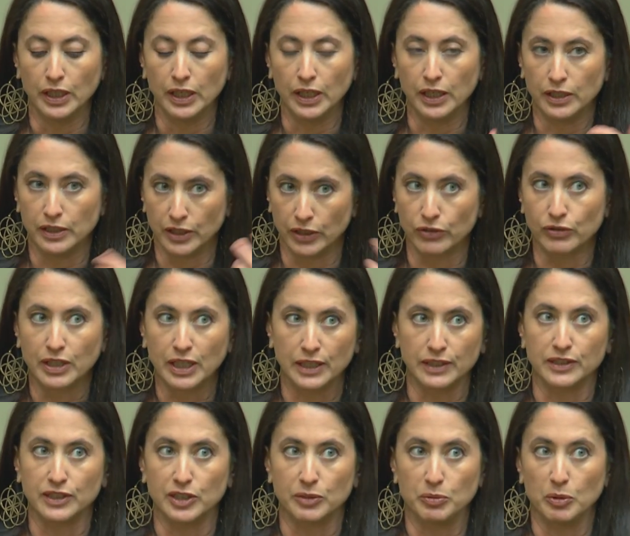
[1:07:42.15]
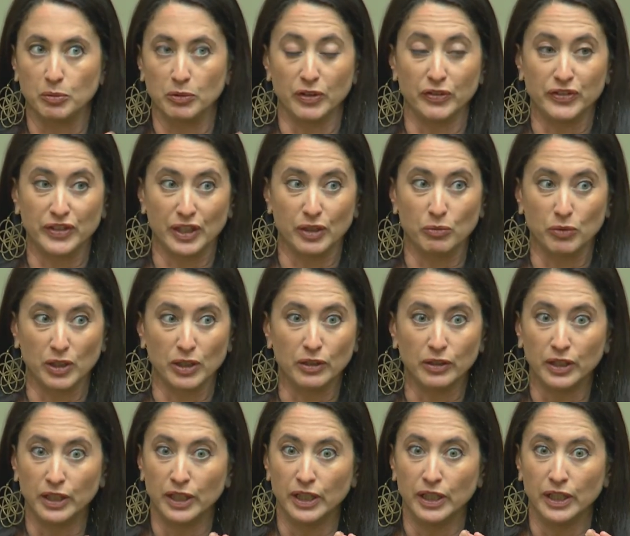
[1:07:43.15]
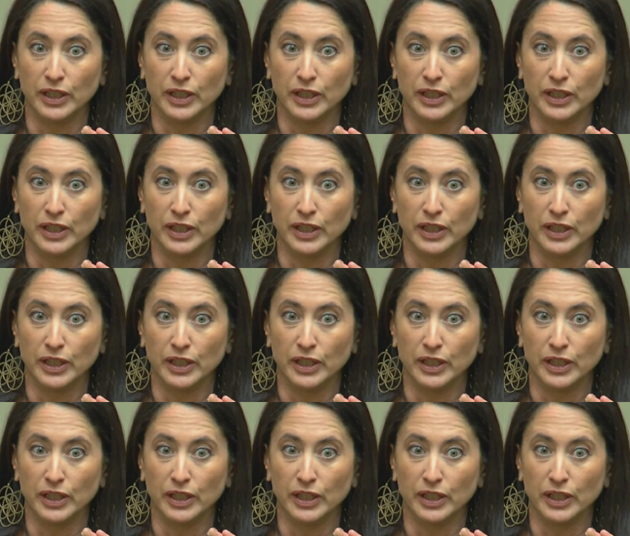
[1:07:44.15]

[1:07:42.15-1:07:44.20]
And in other cases, people have said, well,